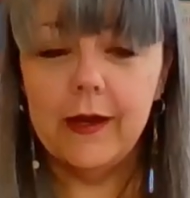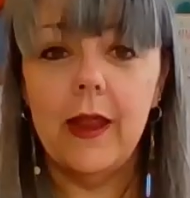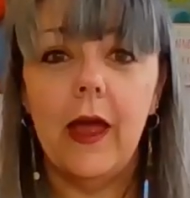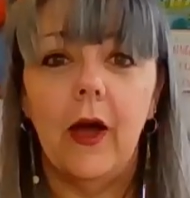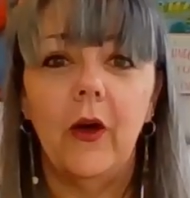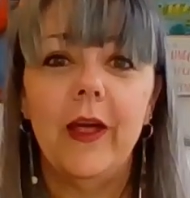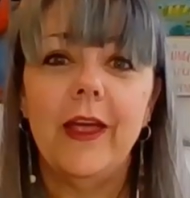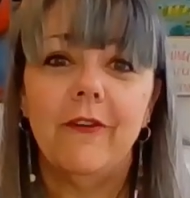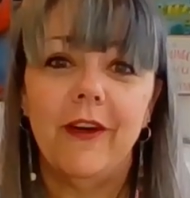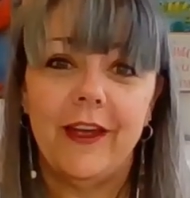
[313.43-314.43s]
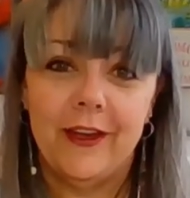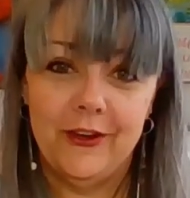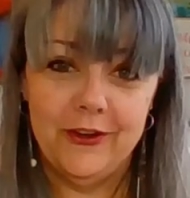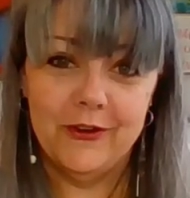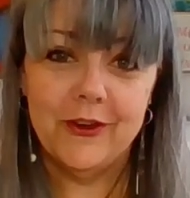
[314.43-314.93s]
Now, if I
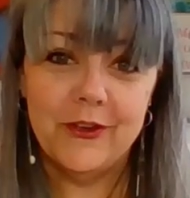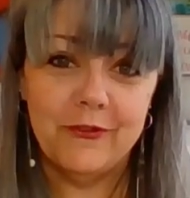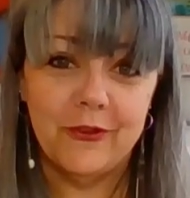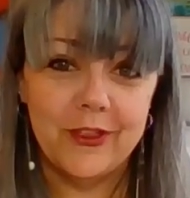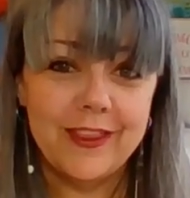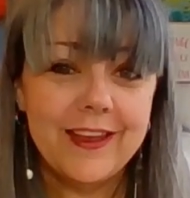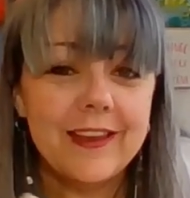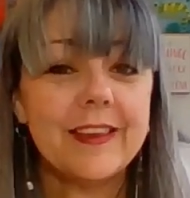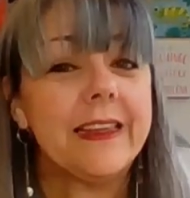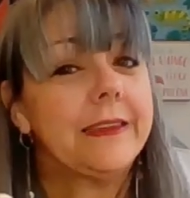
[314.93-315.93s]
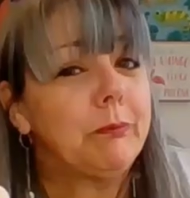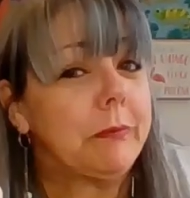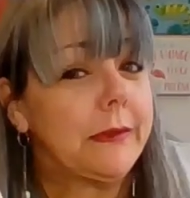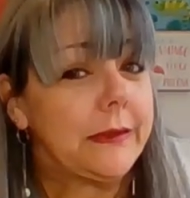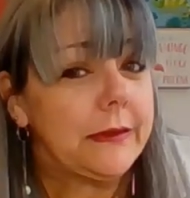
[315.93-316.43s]
can do it for this,
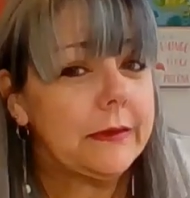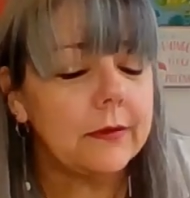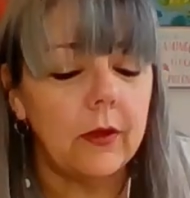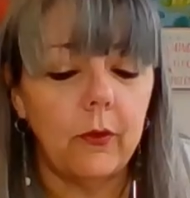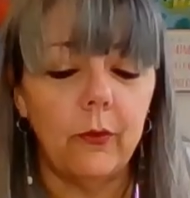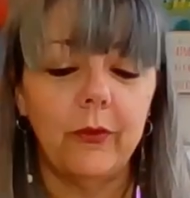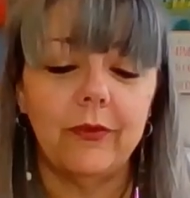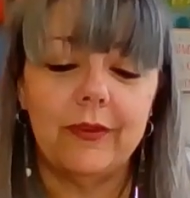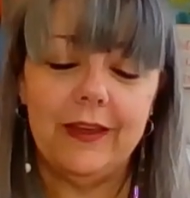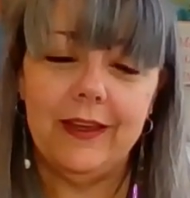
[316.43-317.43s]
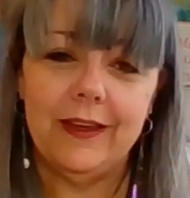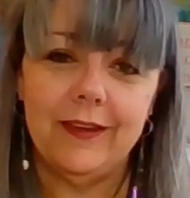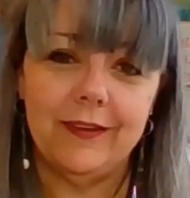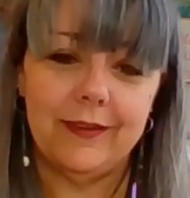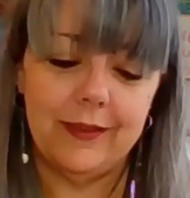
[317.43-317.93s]
we'll see,
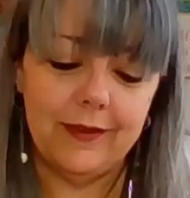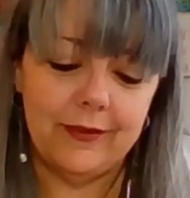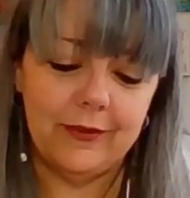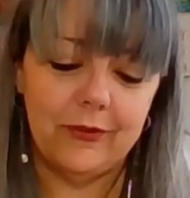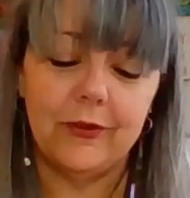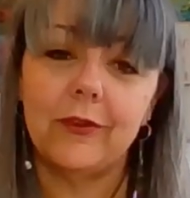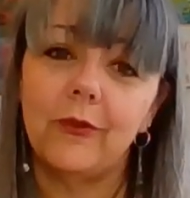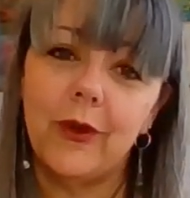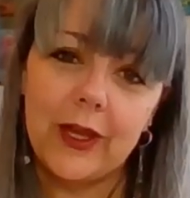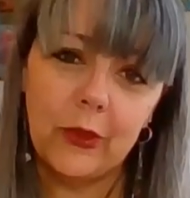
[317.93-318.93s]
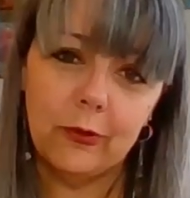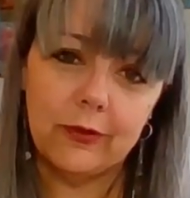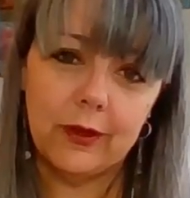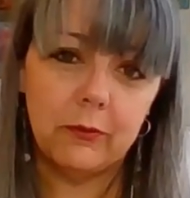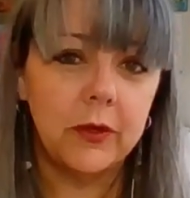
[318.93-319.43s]
because this is just a regular
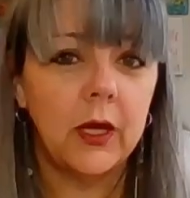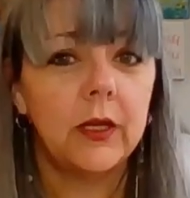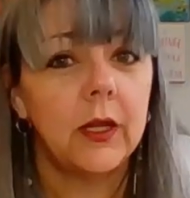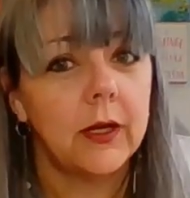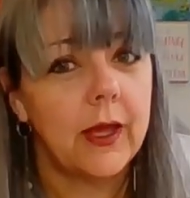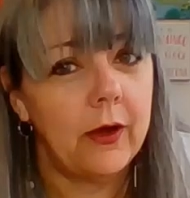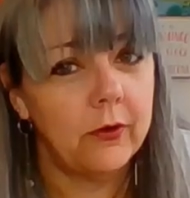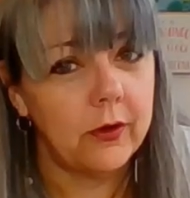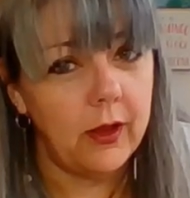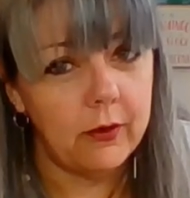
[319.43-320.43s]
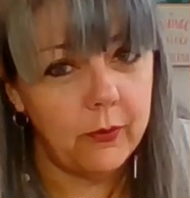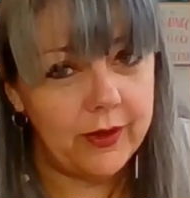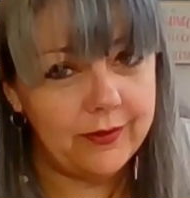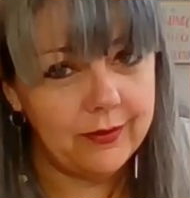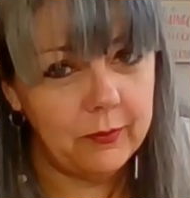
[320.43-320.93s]
slip knot, not a
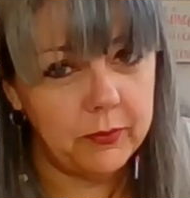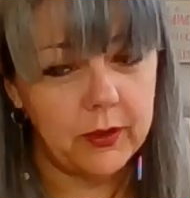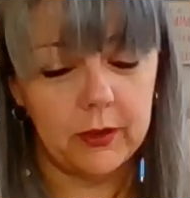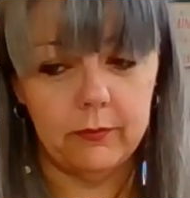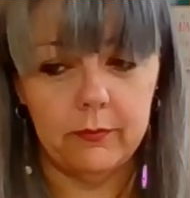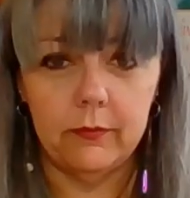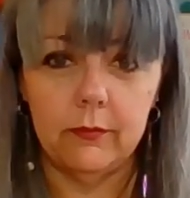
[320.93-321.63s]
counterclockwise slip knot.